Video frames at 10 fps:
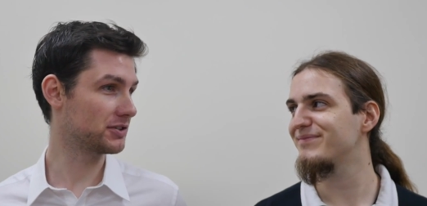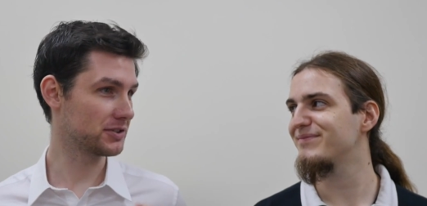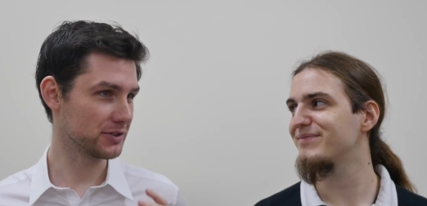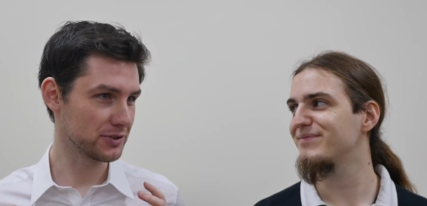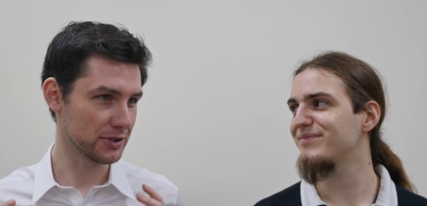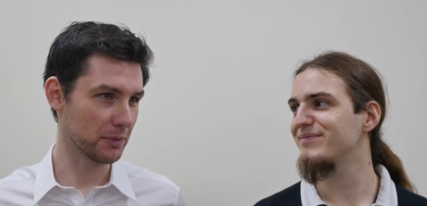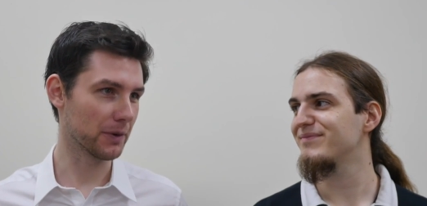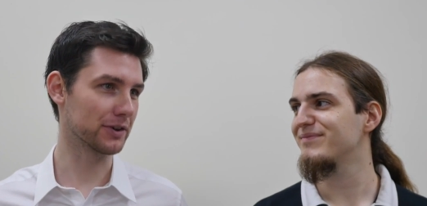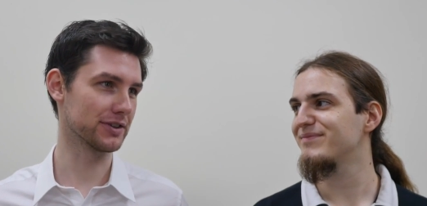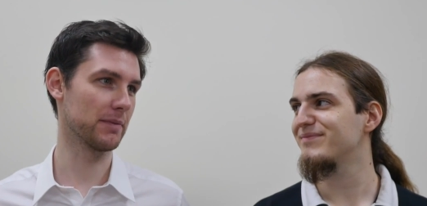Speaker 1: to do the
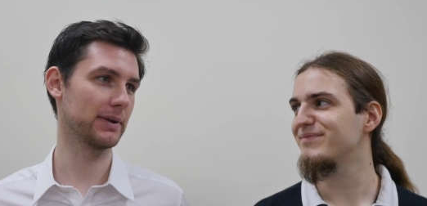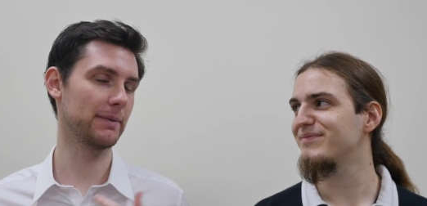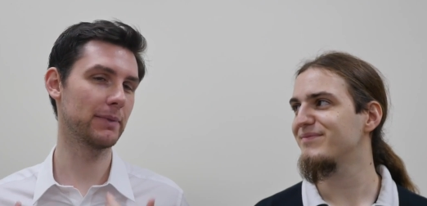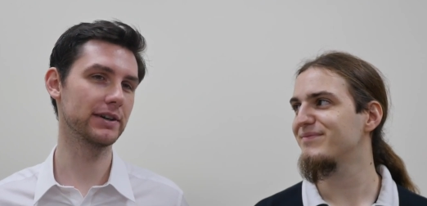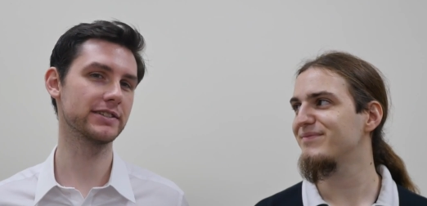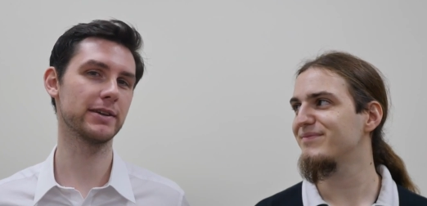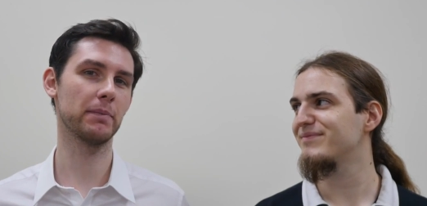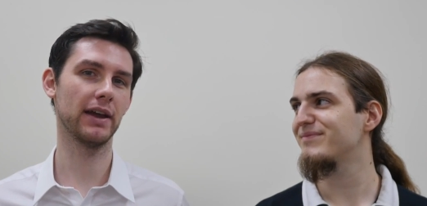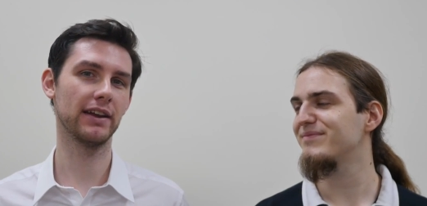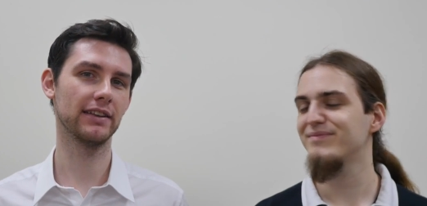workshop and then
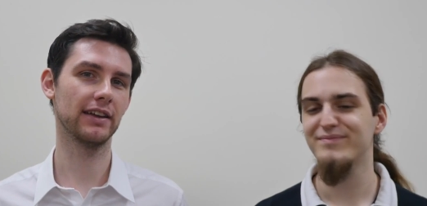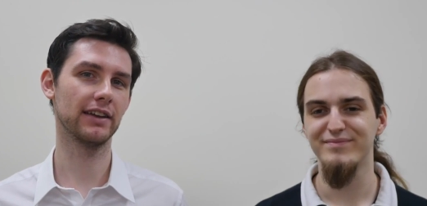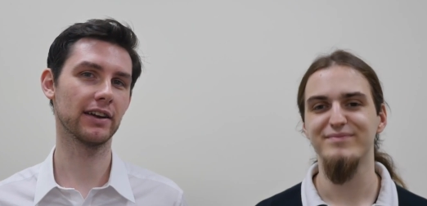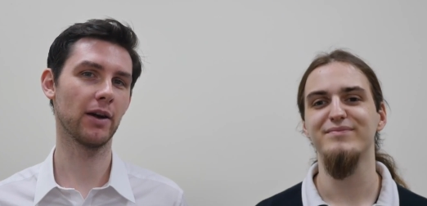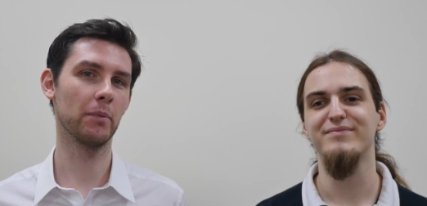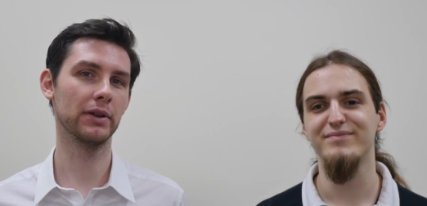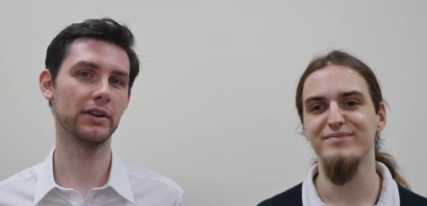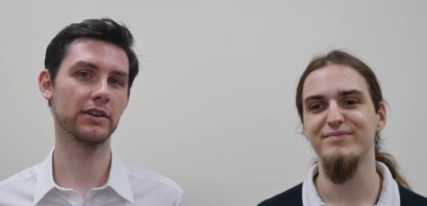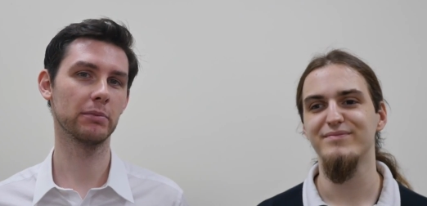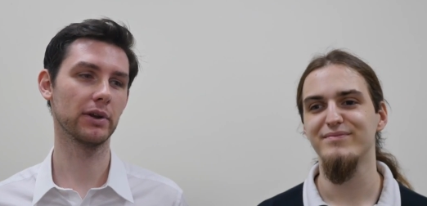participate in the in the
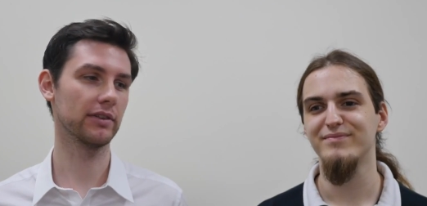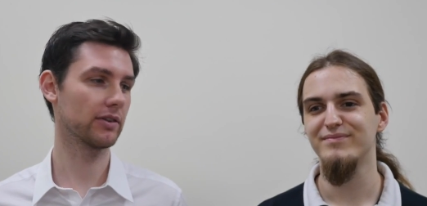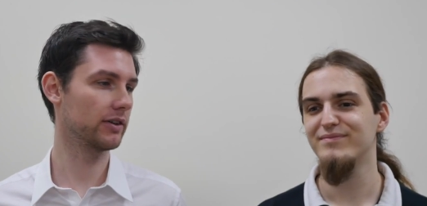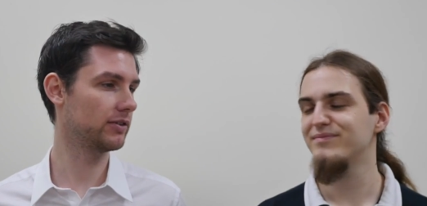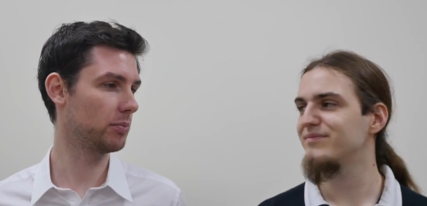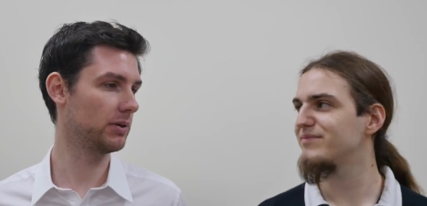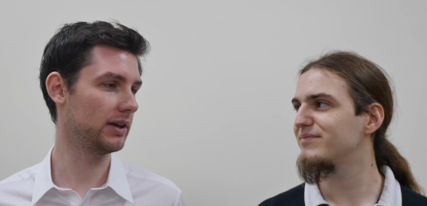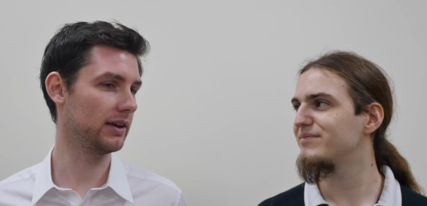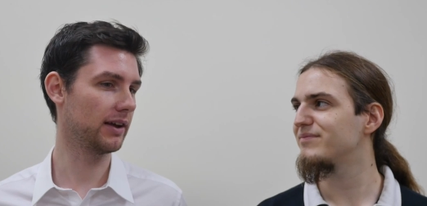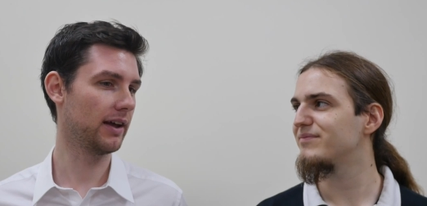competition, but it's going to
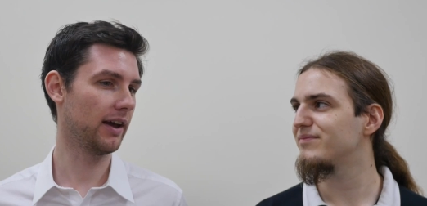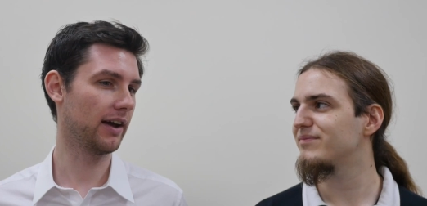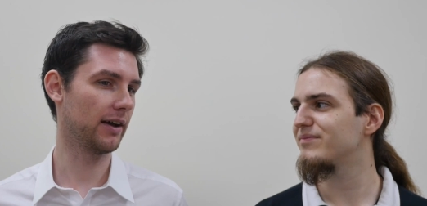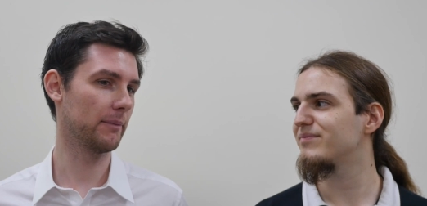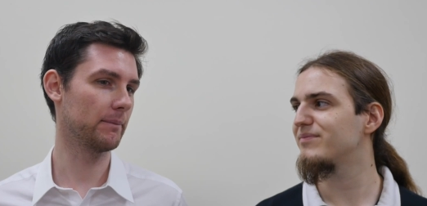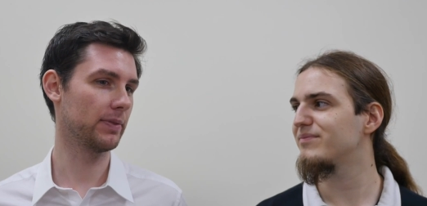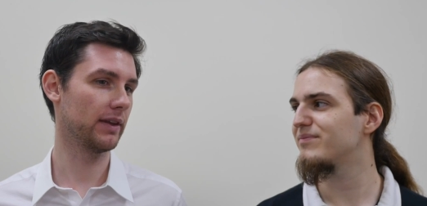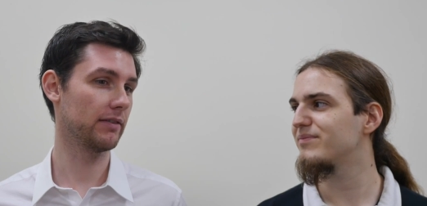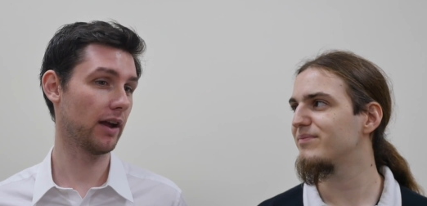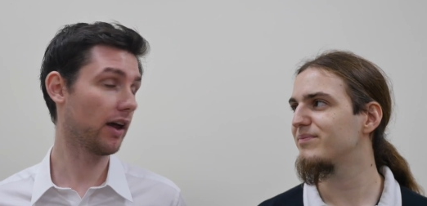be um,
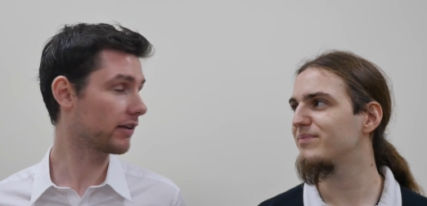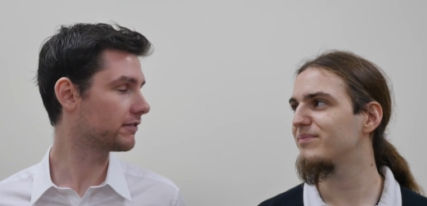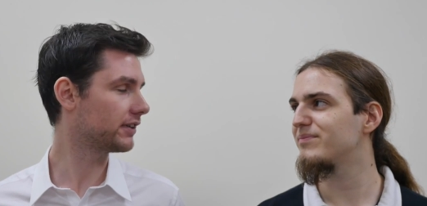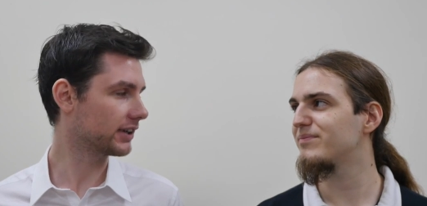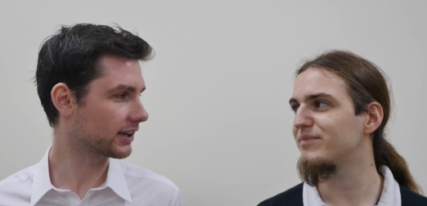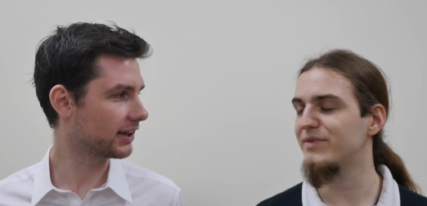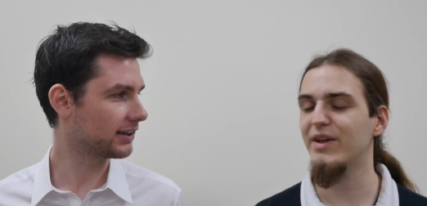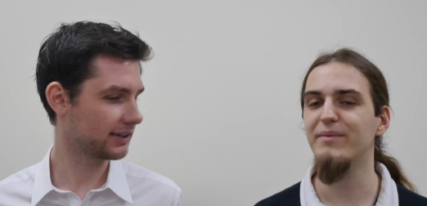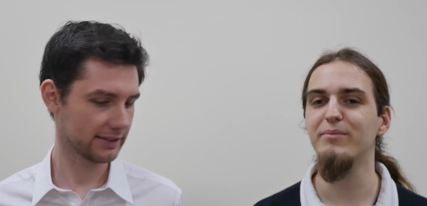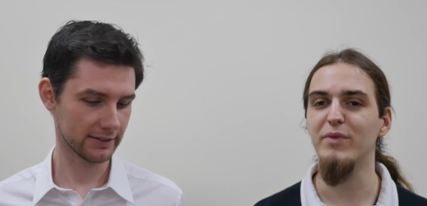a lot of fun again.
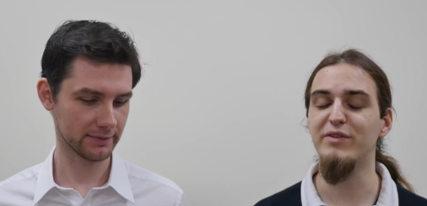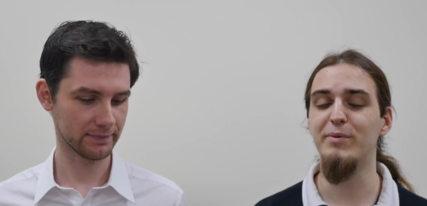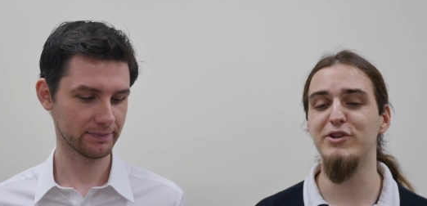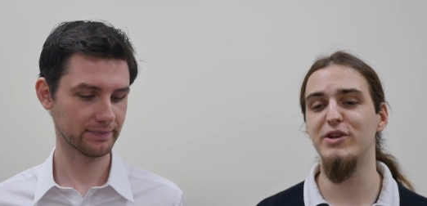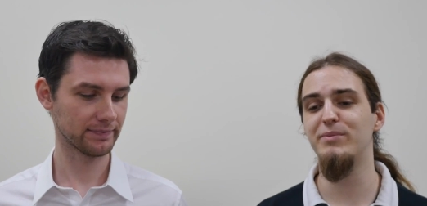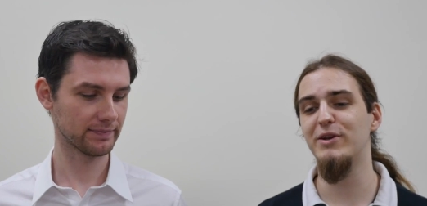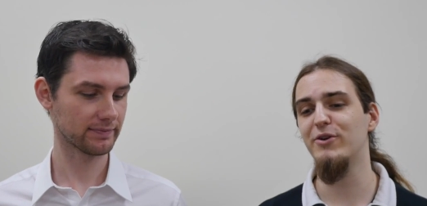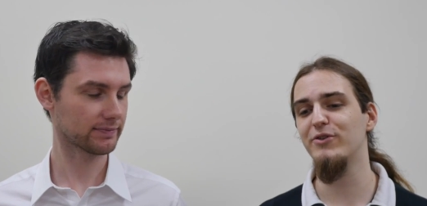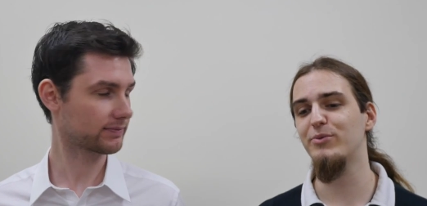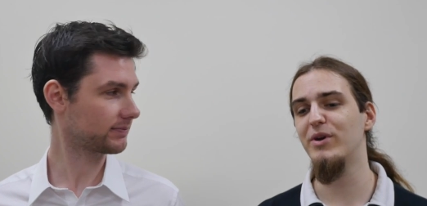
Speaker 2: Yeah, especially
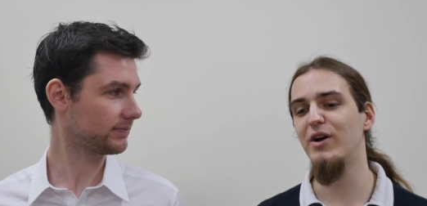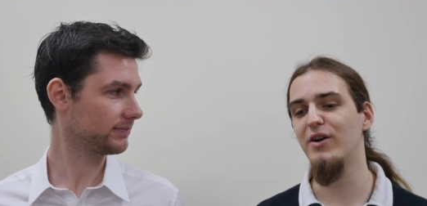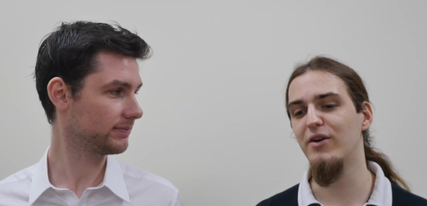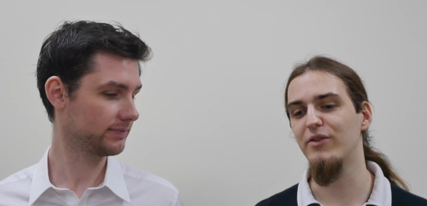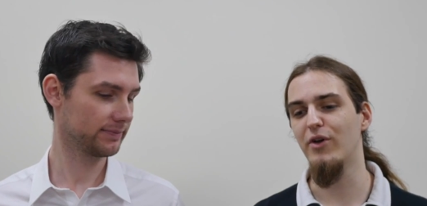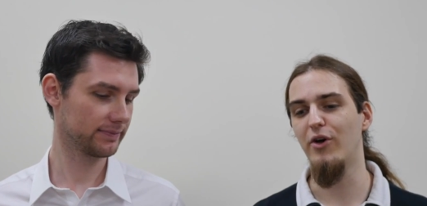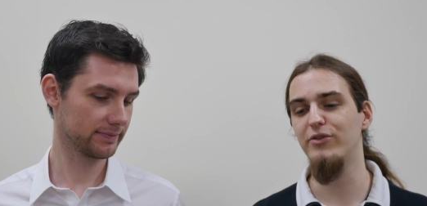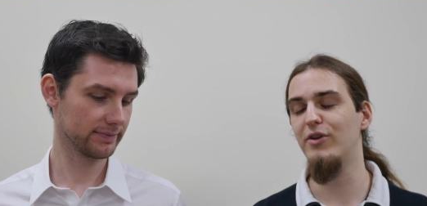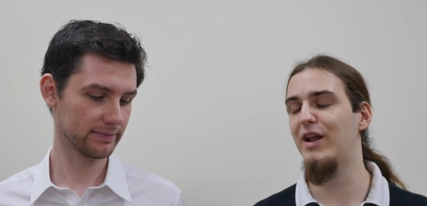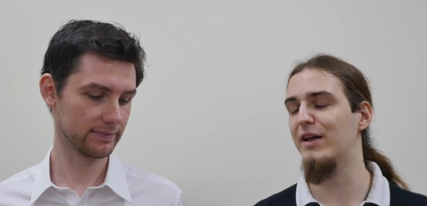because we are on
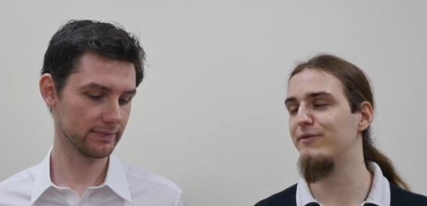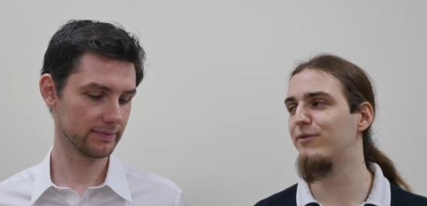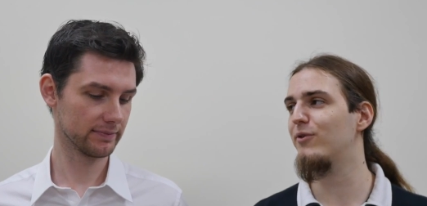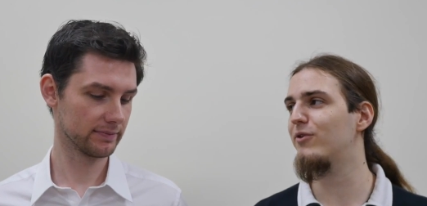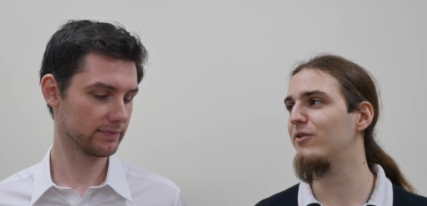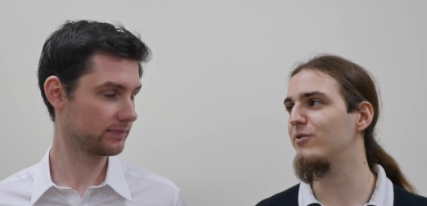the land floor,